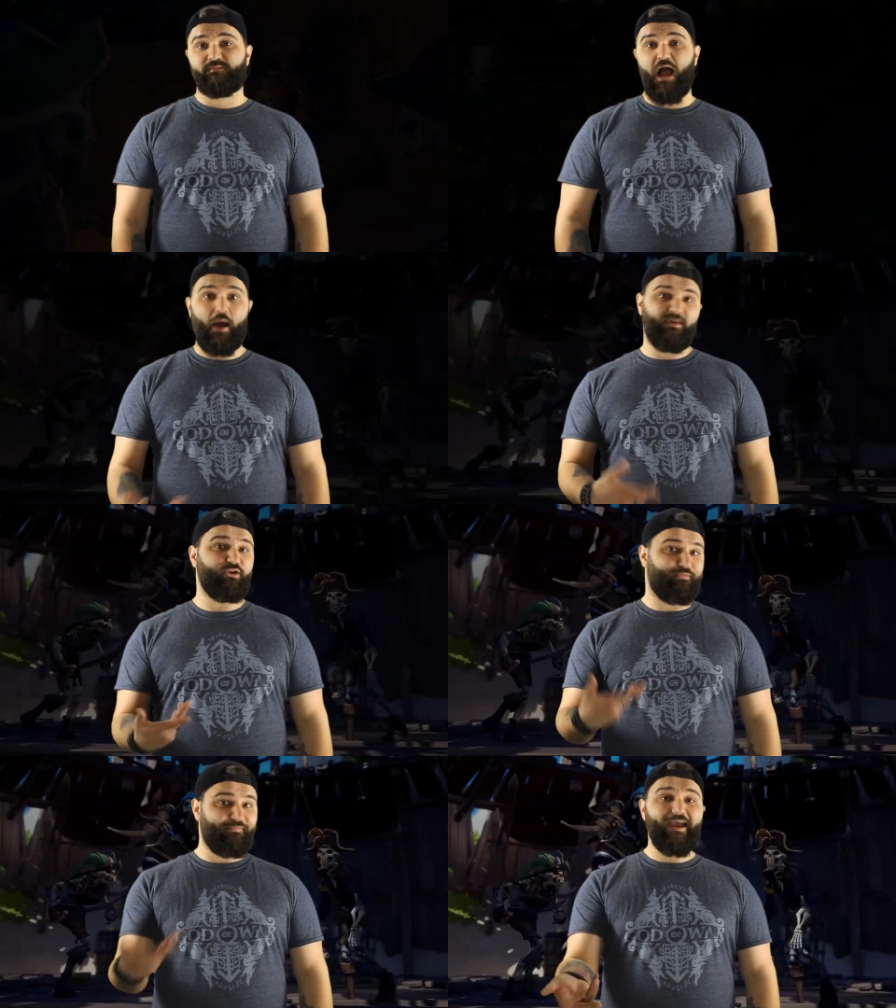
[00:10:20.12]
I mean,
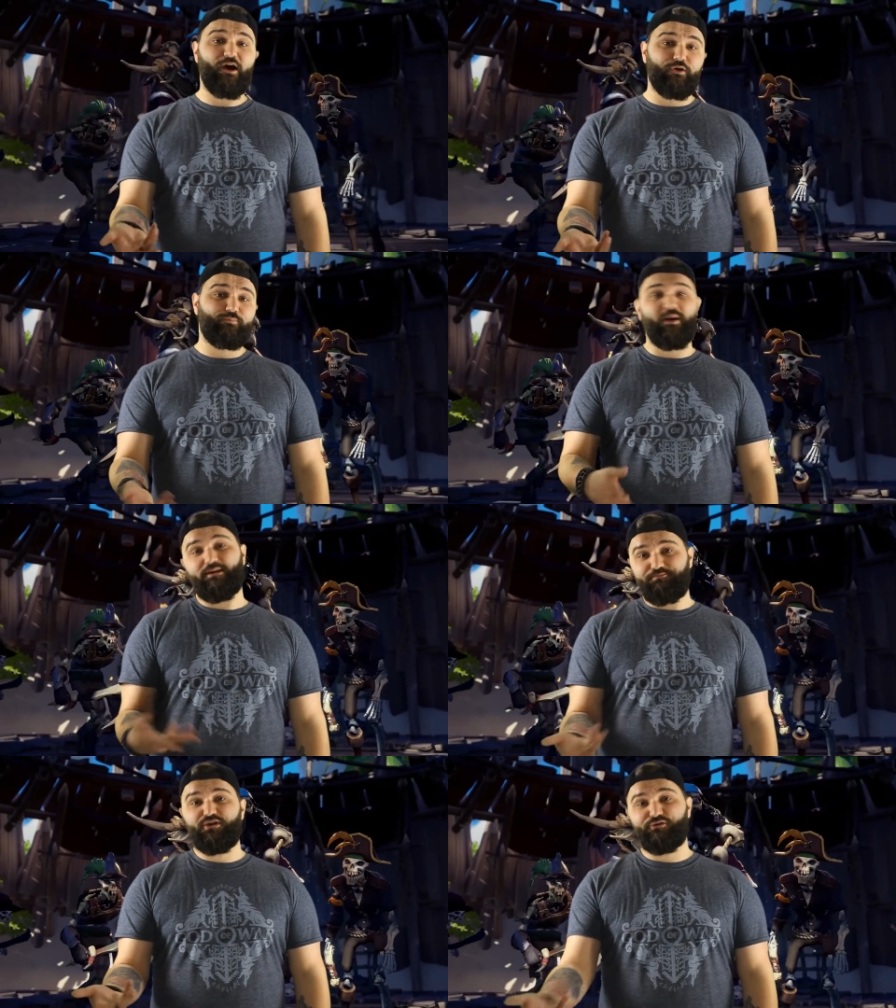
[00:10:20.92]
you failed,
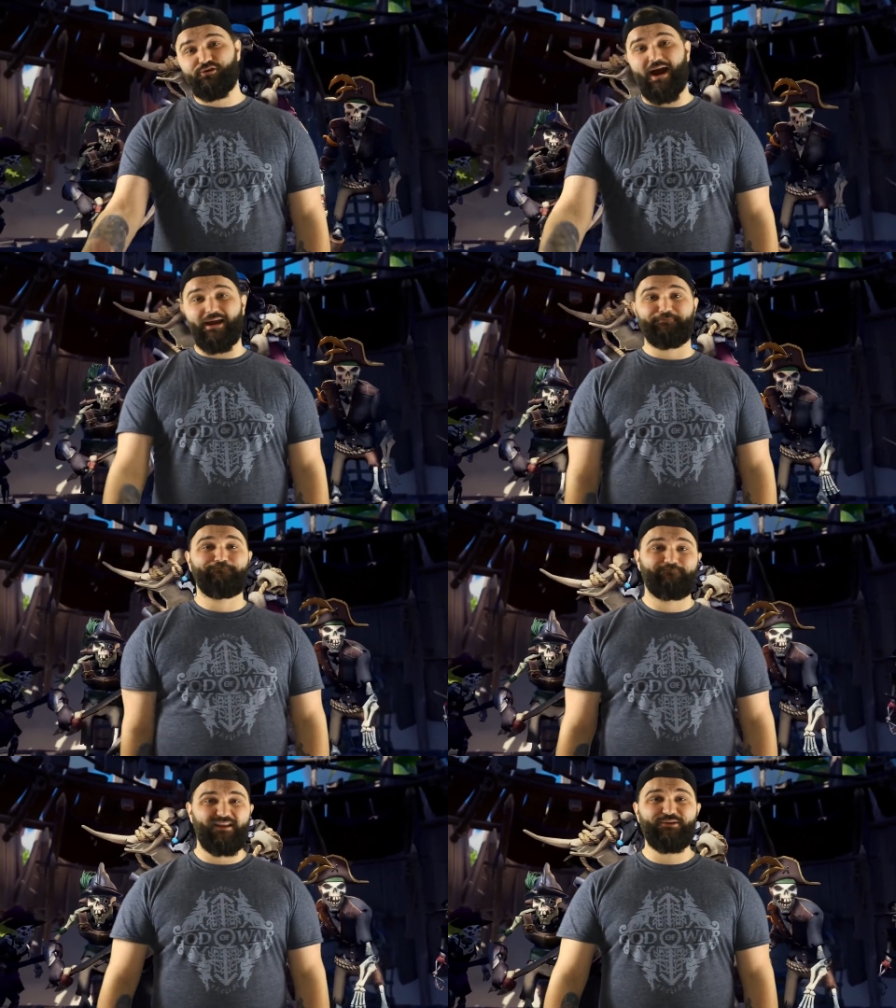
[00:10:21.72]
but you tried.
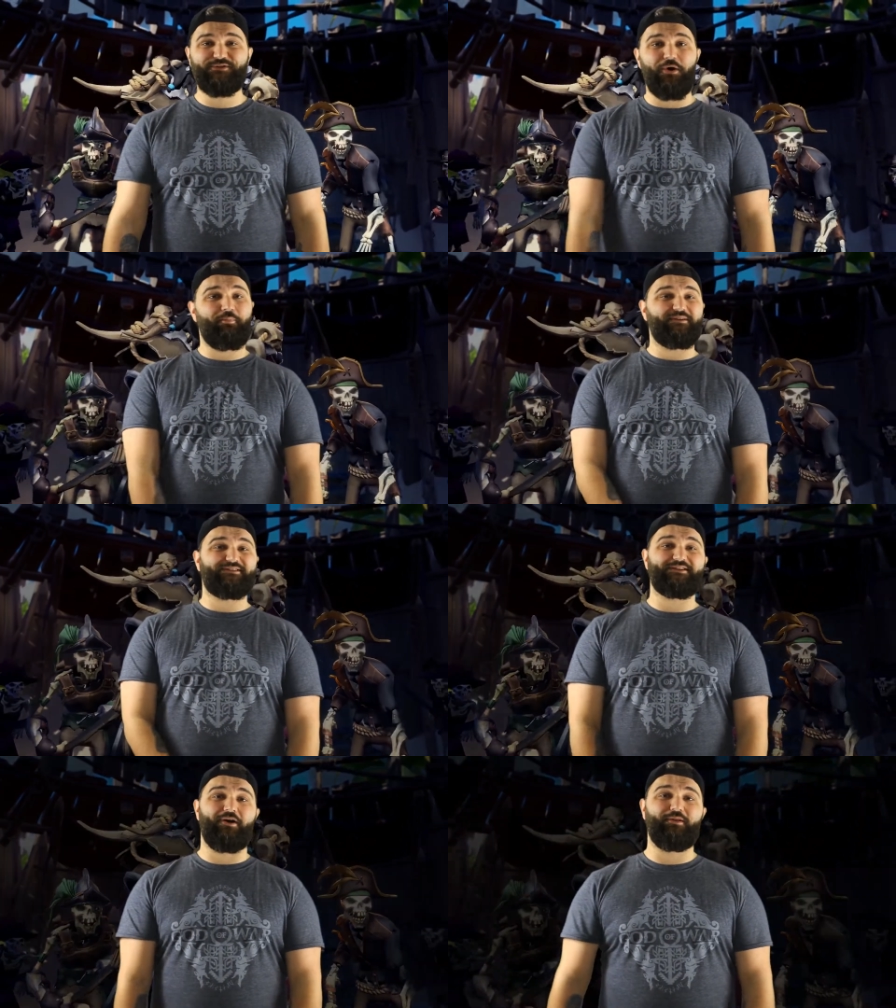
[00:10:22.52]
Here's hoping
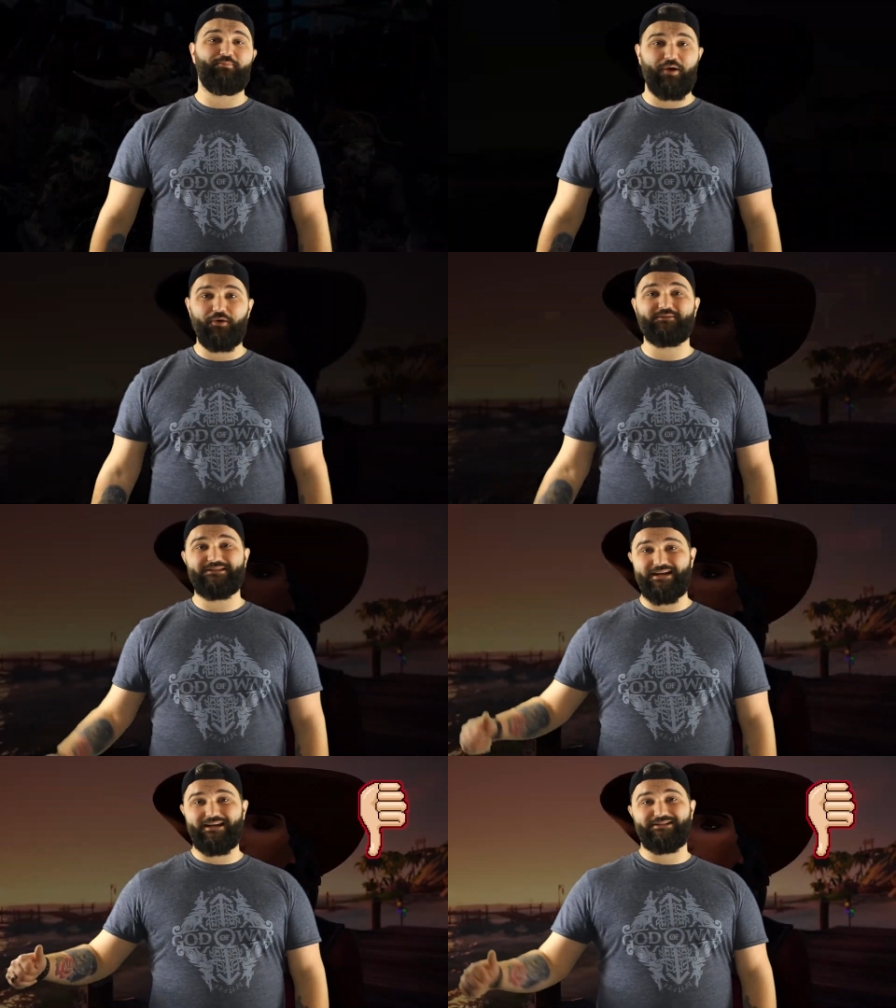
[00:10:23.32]
Skull and Bones takes